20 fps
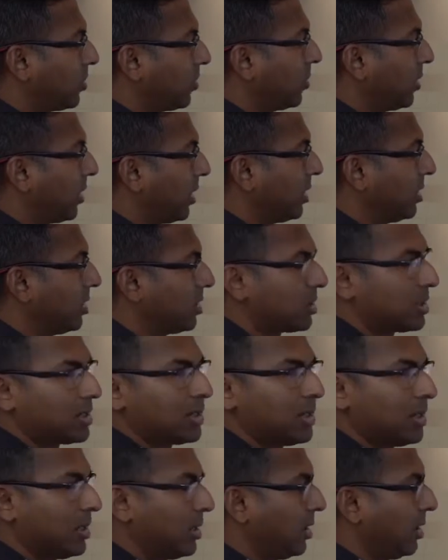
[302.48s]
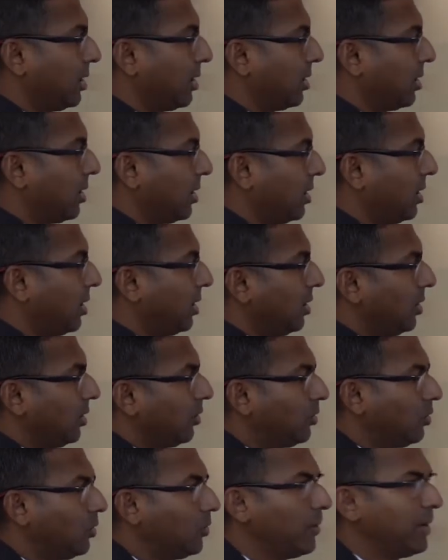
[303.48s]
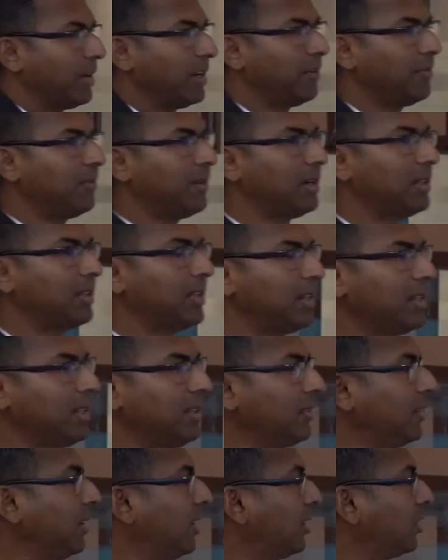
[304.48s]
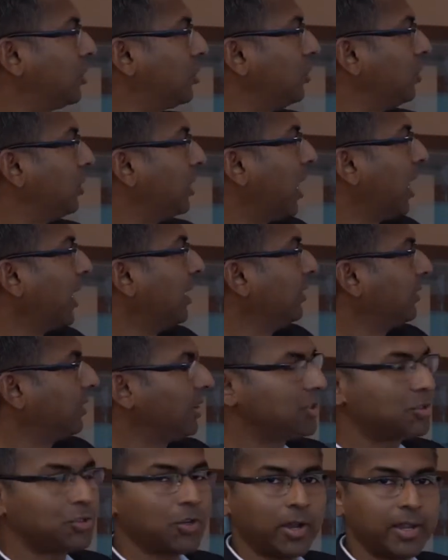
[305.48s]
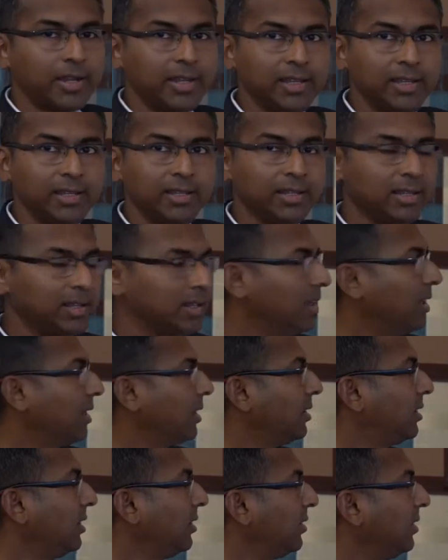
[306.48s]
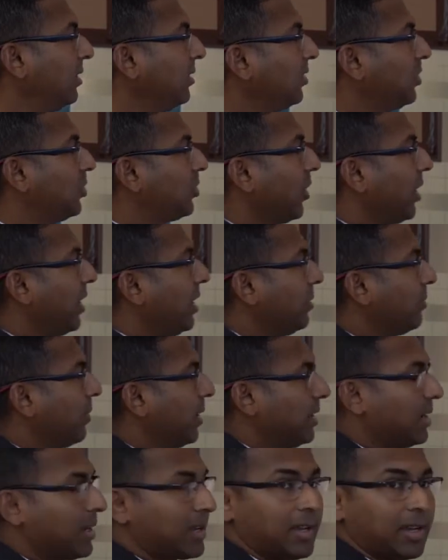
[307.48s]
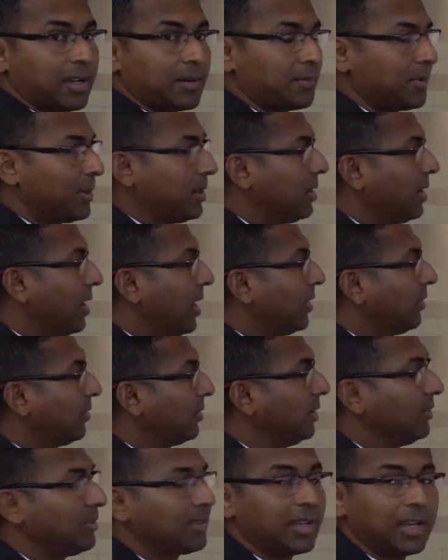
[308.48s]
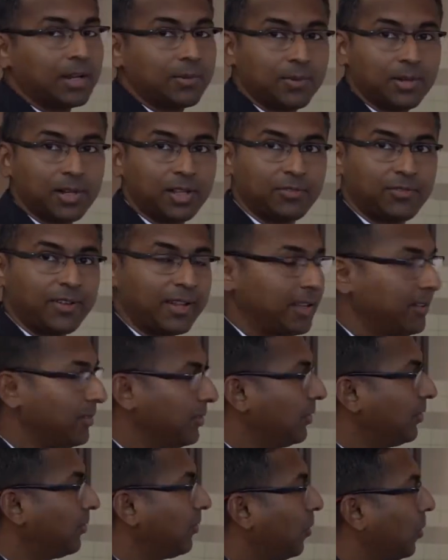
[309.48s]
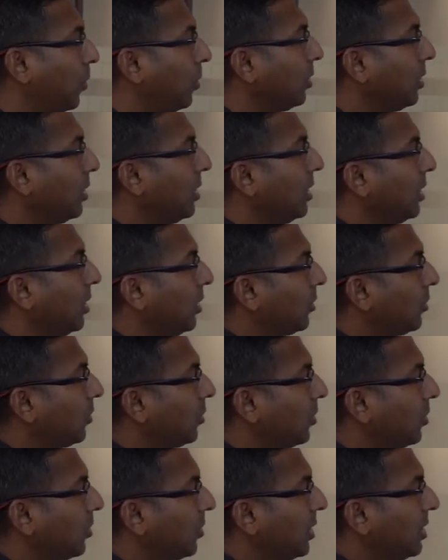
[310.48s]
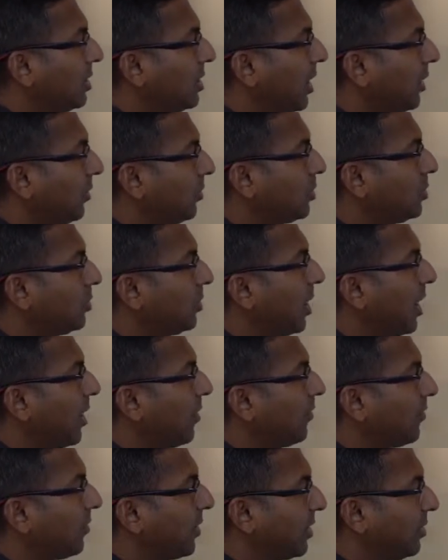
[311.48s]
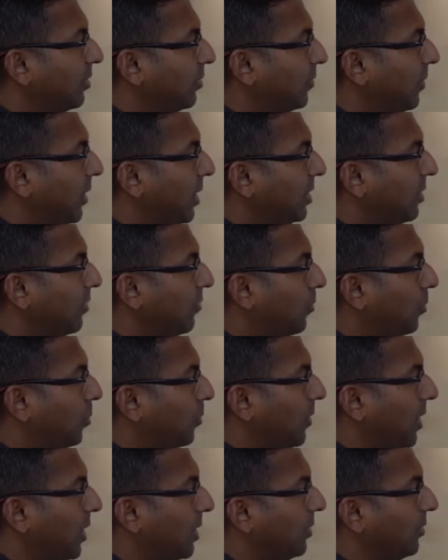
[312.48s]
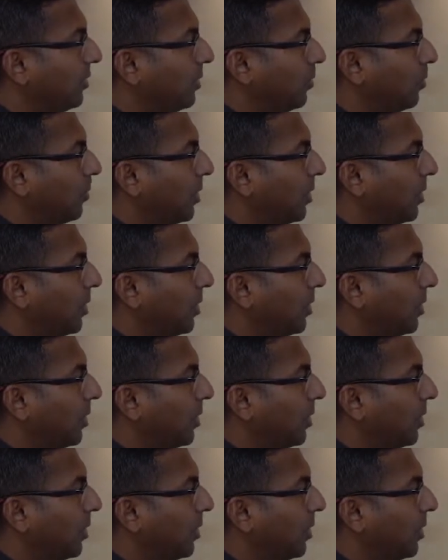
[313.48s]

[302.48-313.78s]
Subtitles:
OH. So whenever there is two lines are joining, this is joined by a carbon, and since carbon has valency 4, so it has to have satisfy the 4 valency.